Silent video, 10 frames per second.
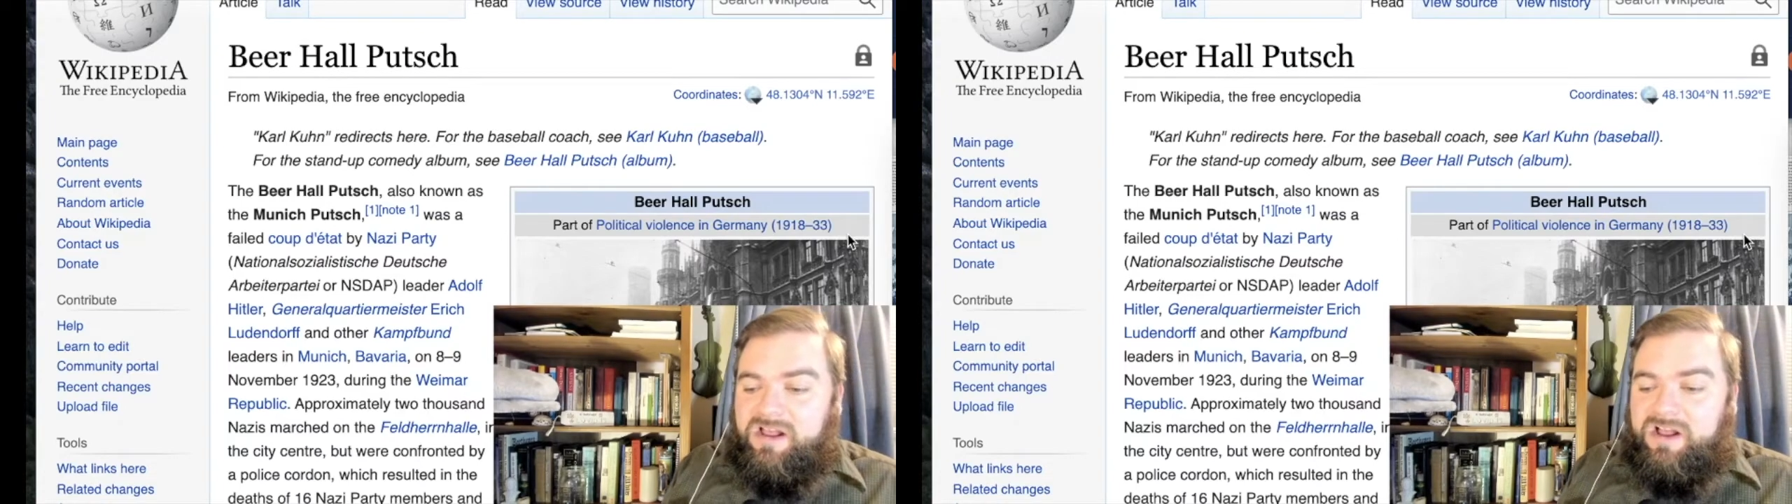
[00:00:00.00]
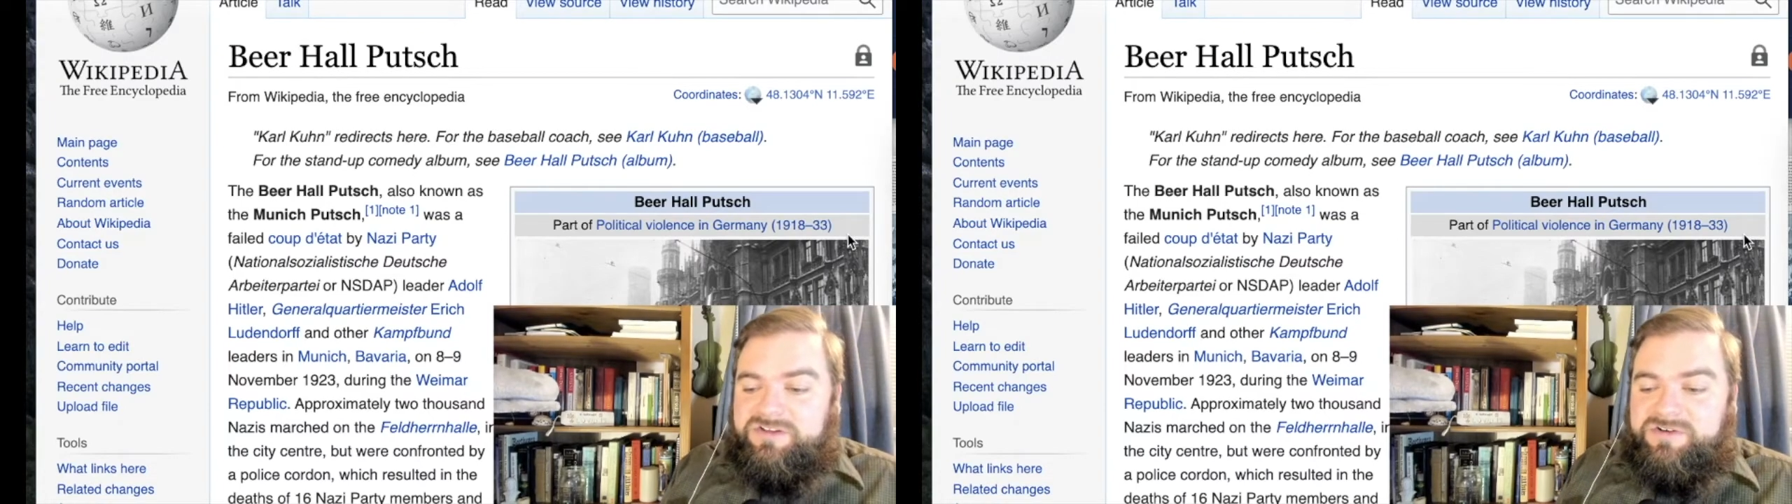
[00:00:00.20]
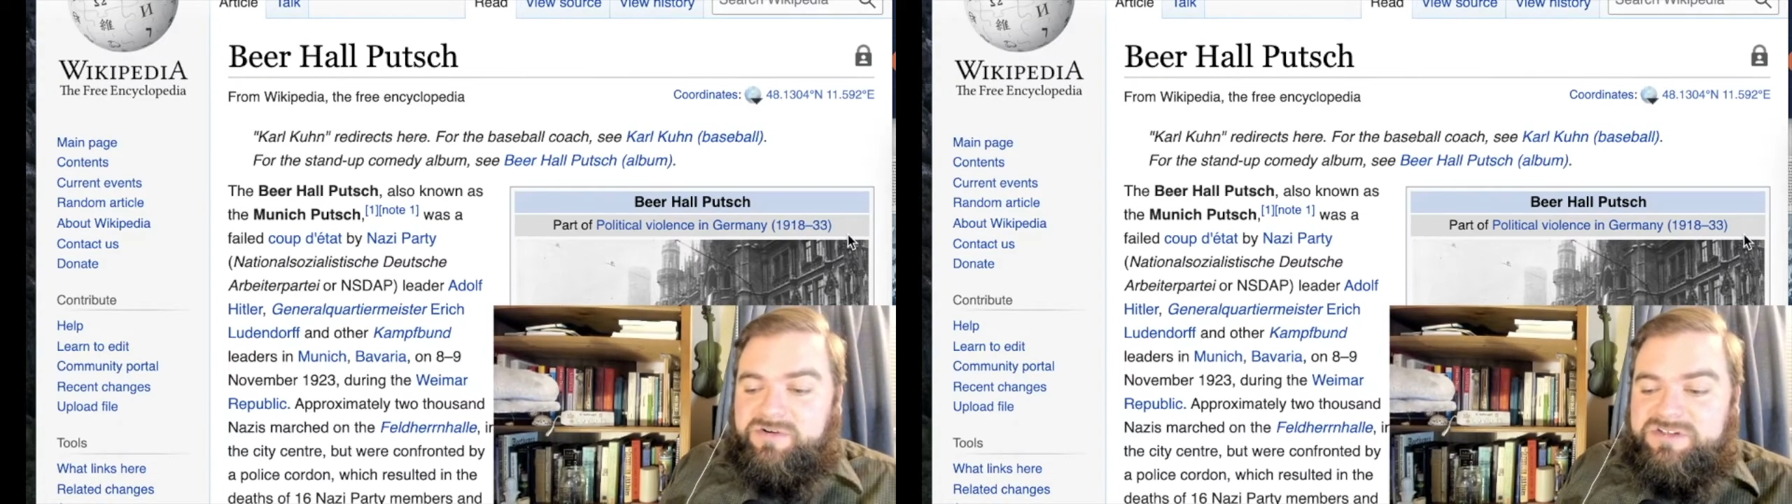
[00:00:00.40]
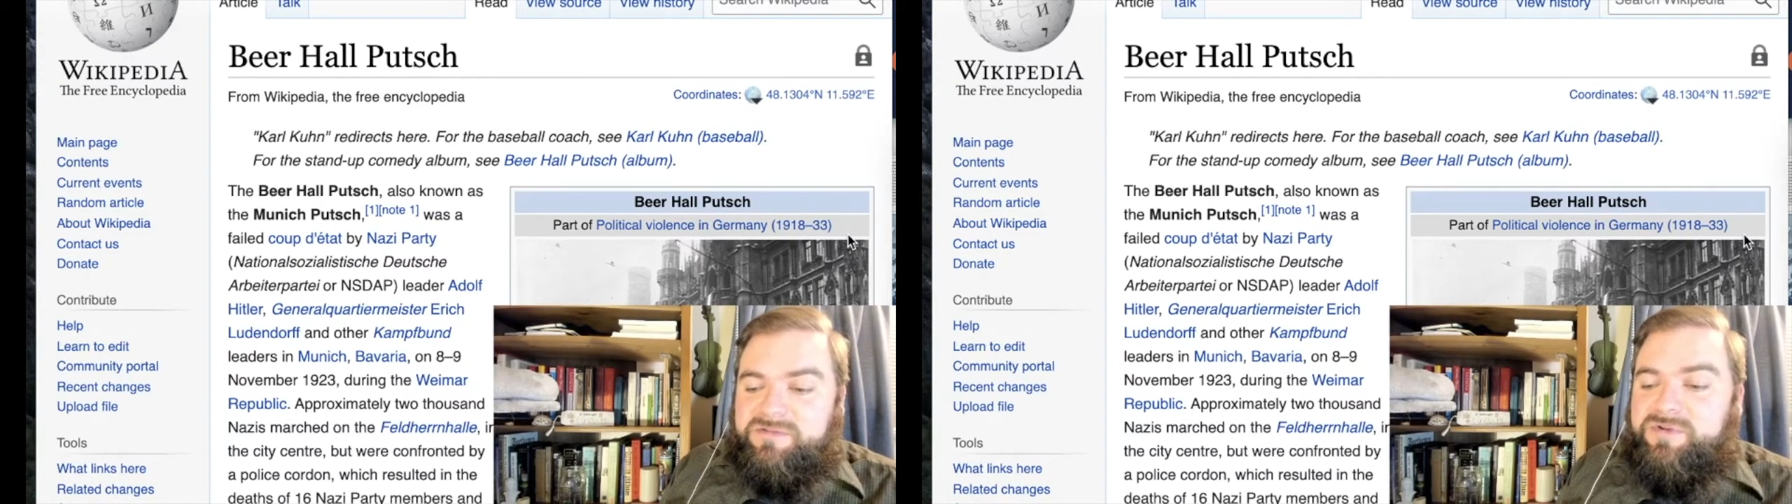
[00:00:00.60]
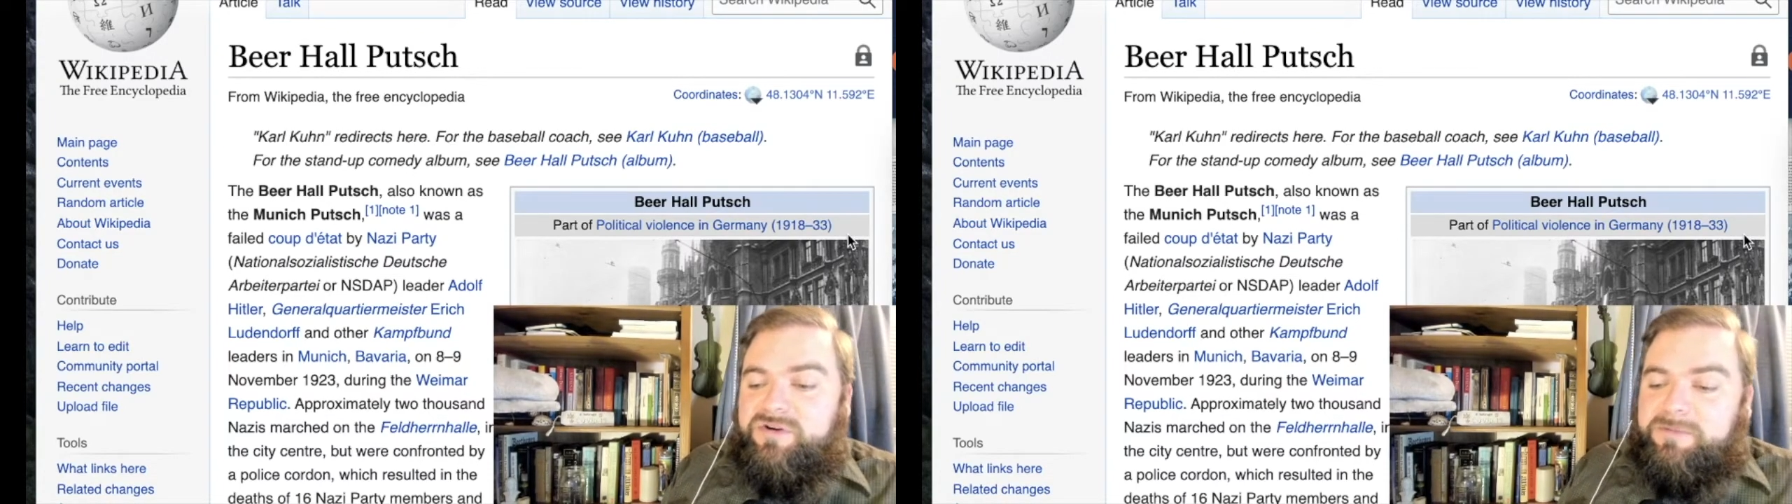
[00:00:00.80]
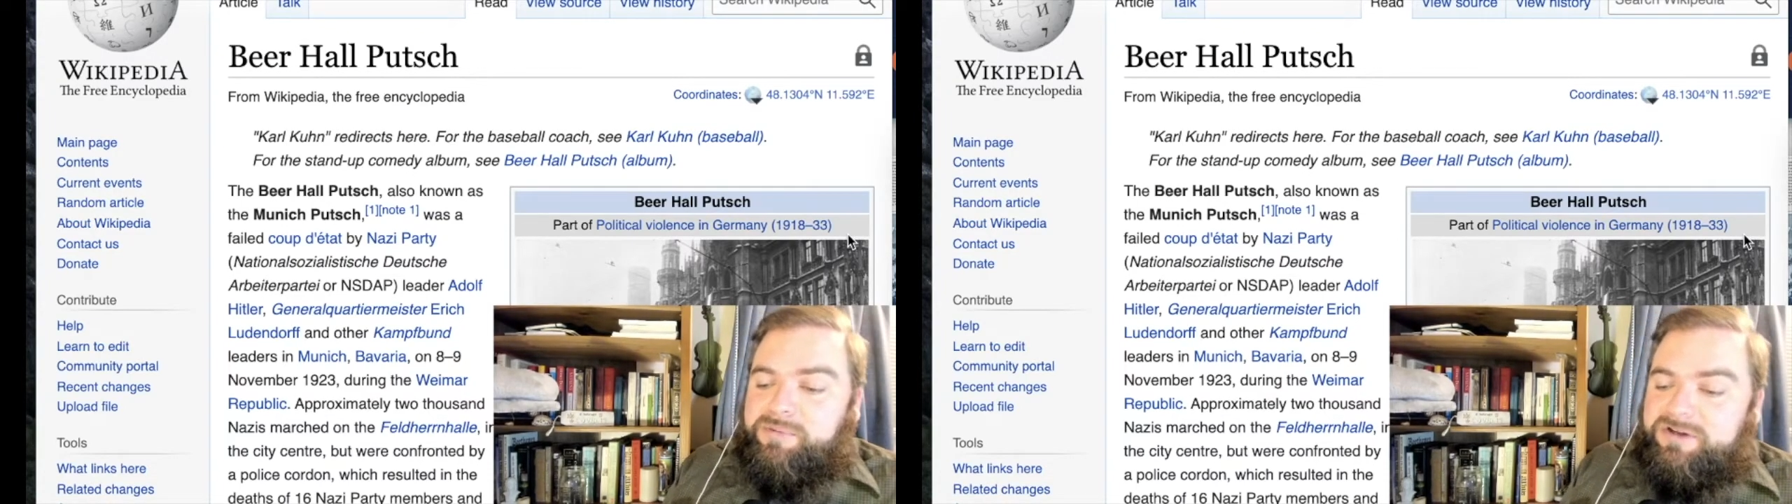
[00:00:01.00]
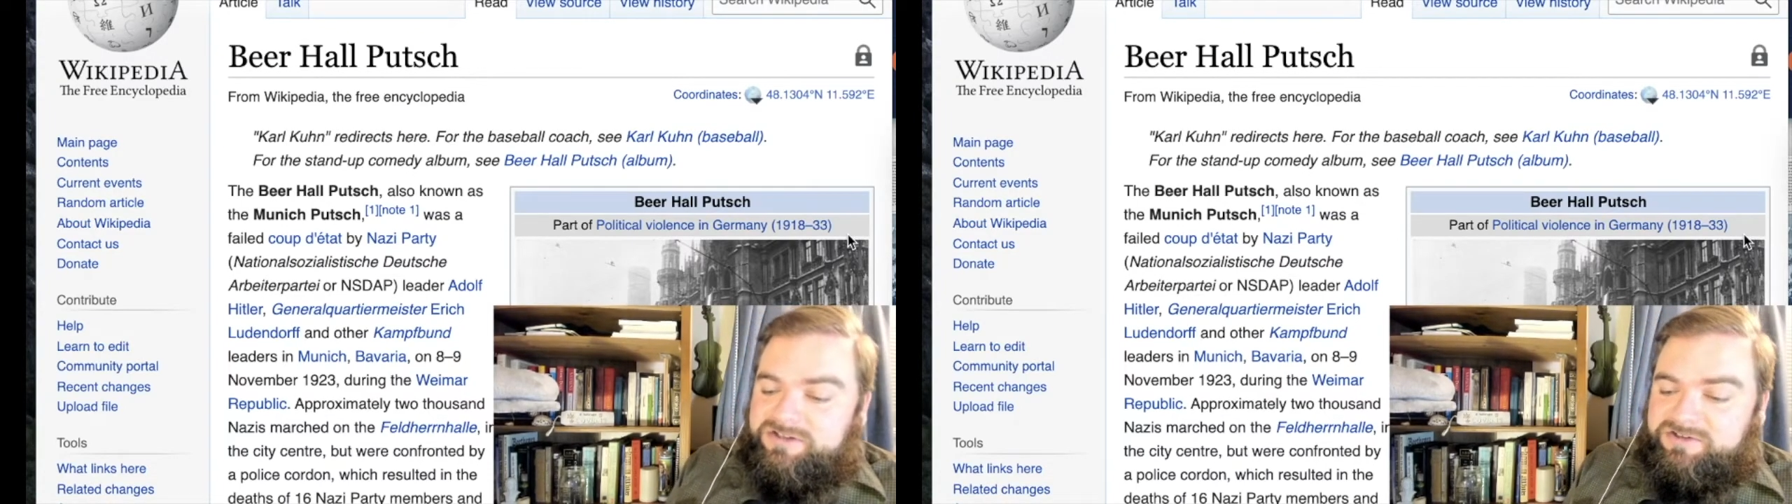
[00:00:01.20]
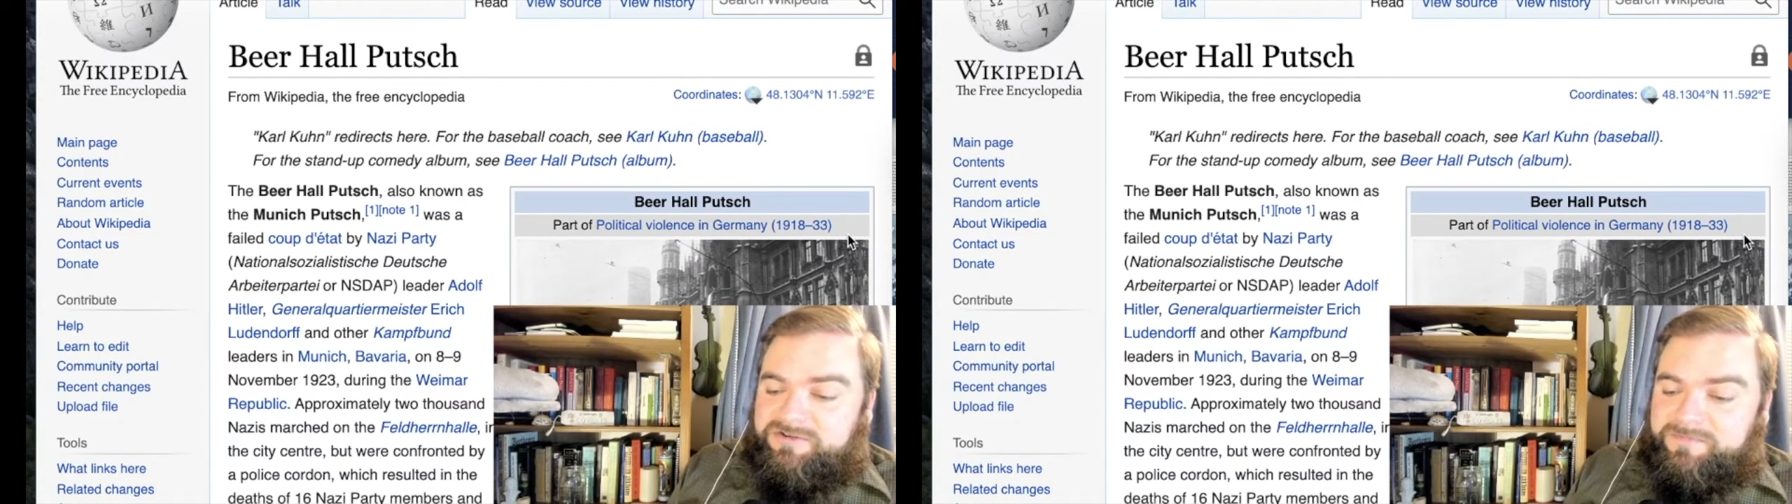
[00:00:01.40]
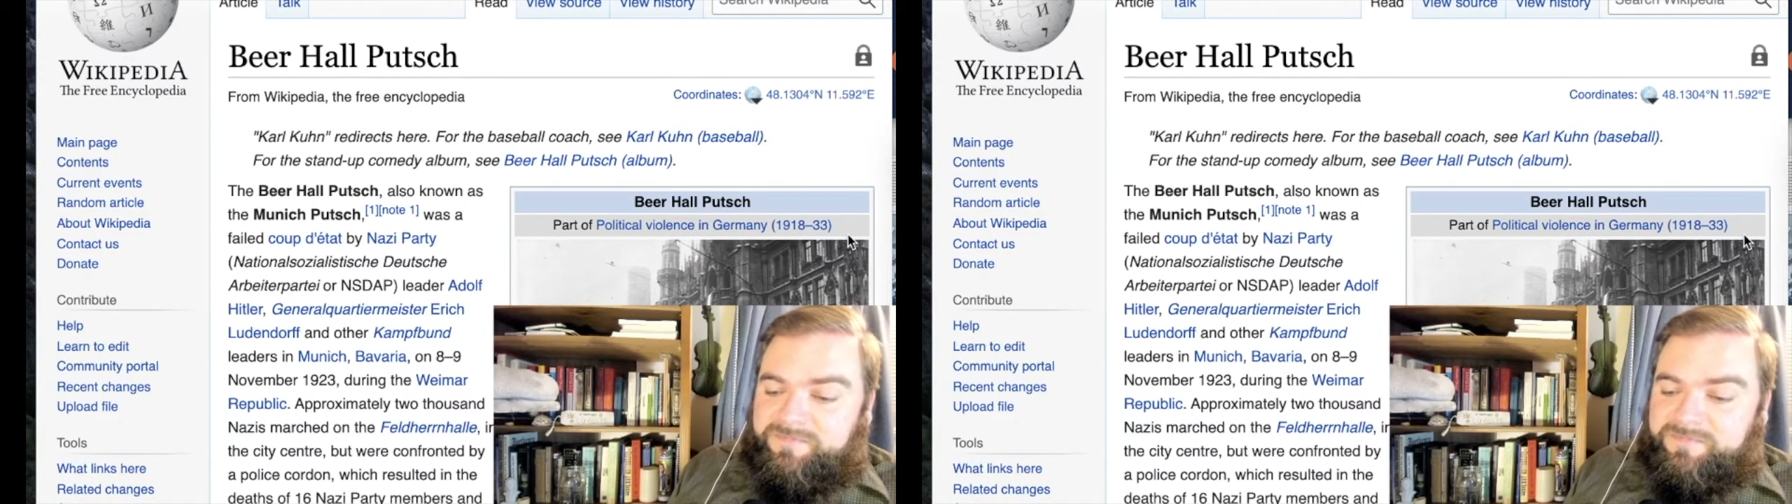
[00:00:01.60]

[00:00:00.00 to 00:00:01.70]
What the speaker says: Also known as the Munich Putsch.